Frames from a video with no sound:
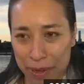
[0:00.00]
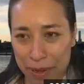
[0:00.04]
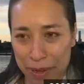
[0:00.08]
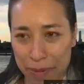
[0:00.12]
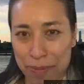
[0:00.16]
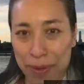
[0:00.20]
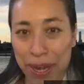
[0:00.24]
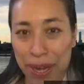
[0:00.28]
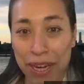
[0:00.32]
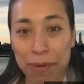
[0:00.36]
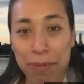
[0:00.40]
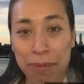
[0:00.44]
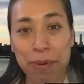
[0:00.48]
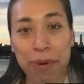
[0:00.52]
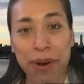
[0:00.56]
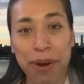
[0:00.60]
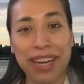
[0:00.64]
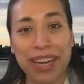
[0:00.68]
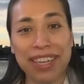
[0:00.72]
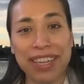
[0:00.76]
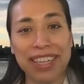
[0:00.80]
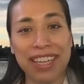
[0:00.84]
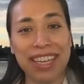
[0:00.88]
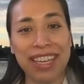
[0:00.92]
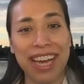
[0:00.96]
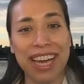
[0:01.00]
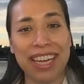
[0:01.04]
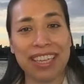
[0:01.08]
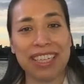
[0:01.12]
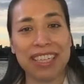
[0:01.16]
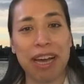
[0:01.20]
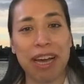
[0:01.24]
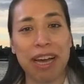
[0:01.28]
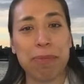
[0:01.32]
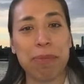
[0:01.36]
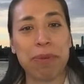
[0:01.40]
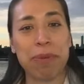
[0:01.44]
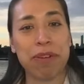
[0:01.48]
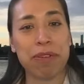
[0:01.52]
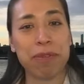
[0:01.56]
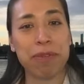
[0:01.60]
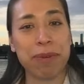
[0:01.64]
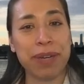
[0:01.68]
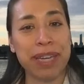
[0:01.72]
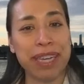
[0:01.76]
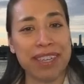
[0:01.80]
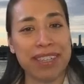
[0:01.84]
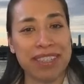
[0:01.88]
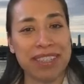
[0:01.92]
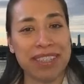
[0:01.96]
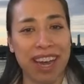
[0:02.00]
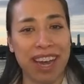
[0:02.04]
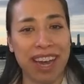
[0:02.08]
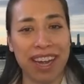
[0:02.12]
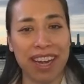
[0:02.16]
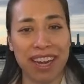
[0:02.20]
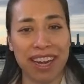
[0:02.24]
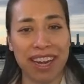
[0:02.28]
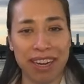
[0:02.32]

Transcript: made a point the last couple of weeks i